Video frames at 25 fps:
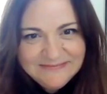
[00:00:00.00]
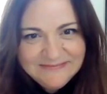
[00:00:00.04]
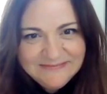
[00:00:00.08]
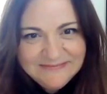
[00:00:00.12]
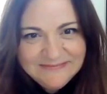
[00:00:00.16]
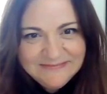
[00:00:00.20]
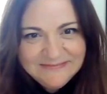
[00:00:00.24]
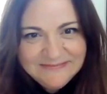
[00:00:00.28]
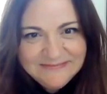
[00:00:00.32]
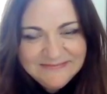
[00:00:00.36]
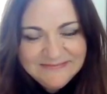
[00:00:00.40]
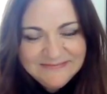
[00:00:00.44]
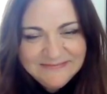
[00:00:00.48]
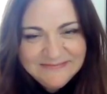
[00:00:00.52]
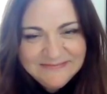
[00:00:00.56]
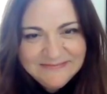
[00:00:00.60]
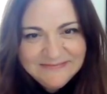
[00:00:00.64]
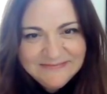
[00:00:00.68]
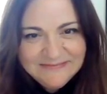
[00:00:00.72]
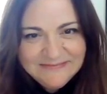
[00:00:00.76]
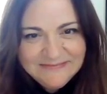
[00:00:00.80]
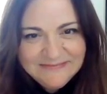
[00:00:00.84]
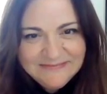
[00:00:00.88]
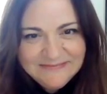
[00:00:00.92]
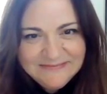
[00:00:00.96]

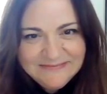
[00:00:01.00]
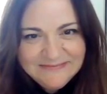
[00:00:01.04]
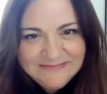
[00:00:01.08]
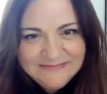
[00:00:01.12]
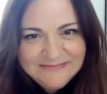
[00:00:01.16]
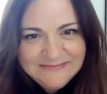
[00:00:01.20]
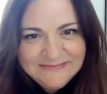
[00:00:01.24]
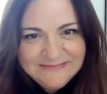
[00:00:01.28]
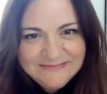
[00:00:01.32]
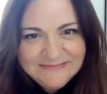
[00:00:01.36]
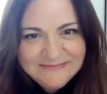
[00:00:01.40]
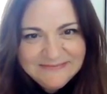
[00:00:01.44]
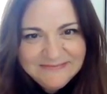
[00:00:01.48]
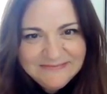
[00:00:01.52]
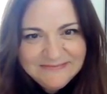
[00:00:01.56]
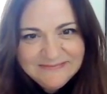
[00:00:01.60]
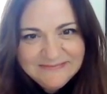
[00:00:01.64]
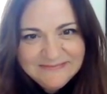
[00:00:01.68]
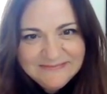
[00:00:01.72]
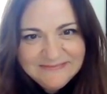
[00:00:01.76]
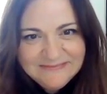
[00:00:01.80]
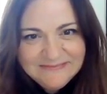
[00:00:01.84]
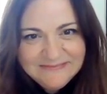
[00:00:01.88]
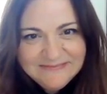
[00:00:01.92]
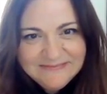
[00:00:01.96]

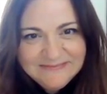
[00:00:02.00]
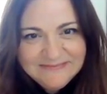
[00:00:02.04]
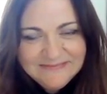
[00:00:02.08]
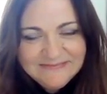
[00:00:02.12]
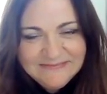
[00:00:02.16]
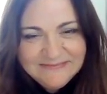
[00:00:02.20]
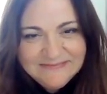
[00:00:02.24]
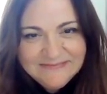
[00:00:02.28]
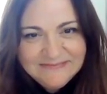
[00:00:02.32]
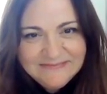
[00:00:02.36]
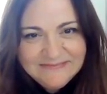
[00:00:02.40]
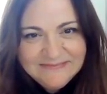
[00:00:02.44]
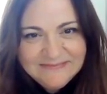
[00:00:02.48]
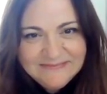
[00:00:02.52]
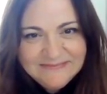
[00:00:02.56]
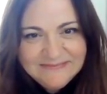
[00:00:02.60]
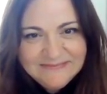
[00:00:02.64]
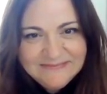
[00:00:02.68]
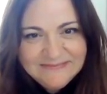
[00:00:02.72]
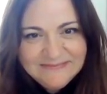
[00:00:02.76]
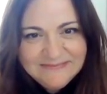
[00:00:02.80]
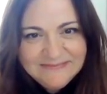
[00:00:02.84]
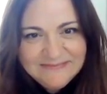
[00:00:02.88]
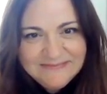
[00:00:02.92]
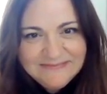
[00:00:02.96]

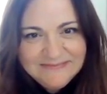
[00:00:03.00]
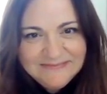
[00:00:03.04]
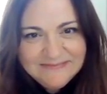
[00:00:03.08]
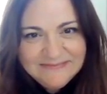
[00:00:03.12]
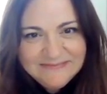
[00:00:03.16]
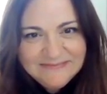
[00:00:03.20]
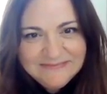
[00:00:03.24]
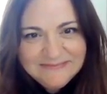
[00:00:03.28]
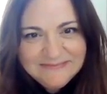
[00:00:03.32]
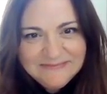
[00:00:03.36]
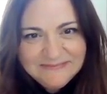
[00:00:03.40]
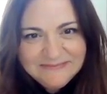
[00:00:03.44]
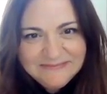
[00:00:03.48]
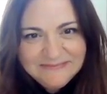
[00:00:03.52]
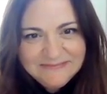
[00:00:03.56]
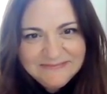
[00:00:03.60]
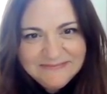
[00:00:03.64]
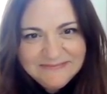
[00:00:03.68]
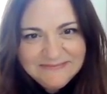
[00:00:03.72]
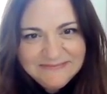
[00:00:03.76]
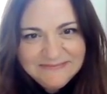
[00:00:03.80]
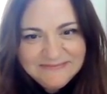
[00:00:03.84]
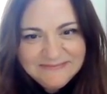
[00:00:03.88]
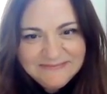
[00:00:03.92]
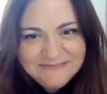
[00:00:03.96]

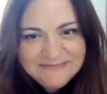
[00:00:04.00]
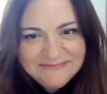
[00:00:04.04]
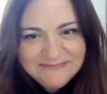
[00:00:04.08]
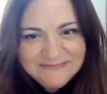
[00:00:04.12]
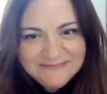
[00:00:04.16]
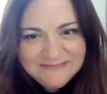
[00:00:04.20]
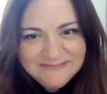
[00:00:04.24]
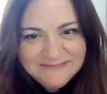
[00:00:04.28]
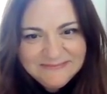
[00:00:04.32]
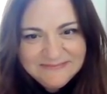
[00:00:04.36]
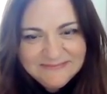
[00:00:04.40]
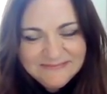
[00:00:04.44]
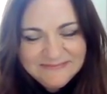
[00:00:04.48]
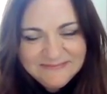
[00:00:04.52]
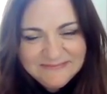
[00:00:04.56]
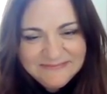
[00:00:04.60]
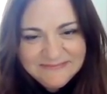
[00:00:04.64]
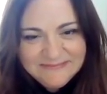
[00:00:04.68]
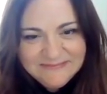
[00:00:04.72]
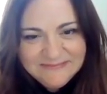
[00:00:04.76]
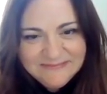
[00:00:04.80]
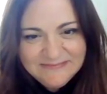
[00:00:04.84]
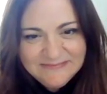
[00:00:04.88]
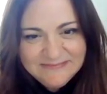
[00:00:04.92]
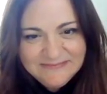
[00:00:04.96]

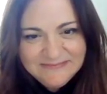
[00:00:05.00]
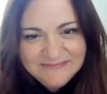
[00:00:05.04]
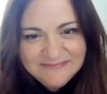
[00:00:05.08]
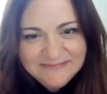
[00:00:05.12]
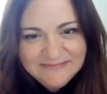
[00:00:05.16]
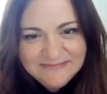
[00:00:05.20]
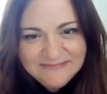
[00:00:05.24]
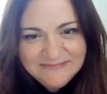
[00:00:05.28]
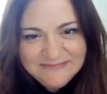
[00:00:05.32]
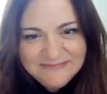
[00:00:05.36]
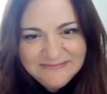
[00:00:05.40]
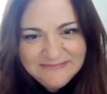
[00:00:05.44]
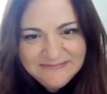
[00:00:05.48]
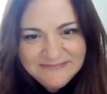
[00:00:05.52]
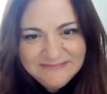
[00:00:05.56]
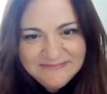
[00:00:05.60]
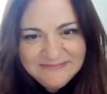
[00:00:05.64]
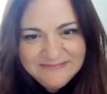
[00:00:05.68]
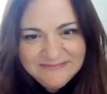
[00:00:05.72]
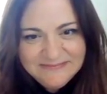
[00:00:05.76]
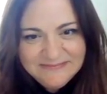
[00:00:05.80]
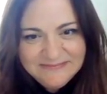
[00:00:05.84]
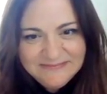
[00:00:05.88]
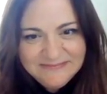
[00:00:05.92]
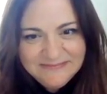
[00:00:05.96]

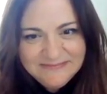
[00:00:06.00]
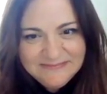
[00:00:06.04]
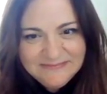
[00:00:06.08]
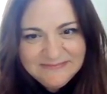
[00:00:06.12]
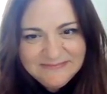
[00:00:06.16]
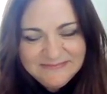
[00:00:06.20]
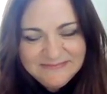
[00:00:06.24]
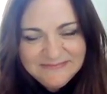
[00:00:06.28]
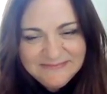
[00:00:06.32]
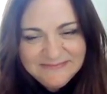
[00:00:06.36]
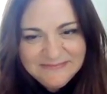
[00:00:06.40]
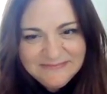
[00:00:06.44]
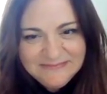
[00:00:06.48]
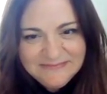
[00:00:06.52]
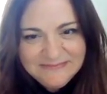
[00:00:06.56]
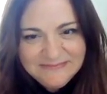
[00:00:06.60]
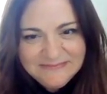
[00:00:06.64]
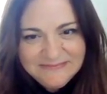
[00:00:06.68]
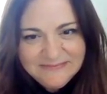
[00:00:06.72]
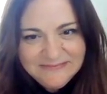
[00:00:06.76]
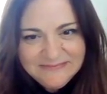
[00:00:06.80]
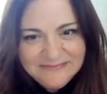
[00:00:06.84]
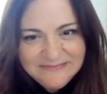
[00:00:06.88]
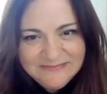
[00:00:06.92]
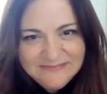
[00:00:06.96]

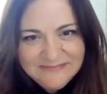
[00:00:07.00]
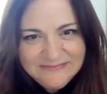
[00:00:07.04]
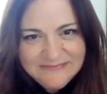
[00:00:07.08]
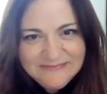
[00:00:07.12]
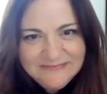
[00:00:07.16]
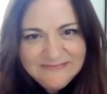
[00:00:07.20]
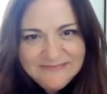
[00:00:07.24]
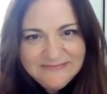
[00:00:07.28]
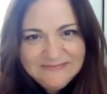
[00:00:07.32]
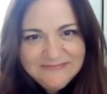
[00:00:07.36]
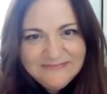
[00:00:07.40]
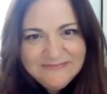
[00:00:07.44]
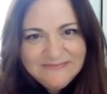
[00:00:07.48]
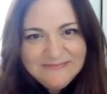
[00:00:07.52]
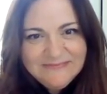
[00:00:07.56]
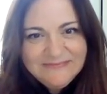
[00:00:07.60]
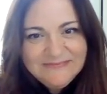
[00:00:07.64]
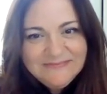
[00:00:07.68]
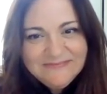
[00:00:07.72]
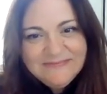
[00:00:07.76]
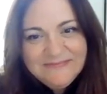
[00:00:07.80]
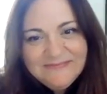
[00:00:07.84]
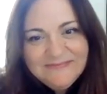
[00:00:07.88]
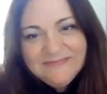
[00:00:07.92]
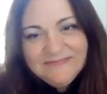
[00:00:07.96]
This person isn't speaking.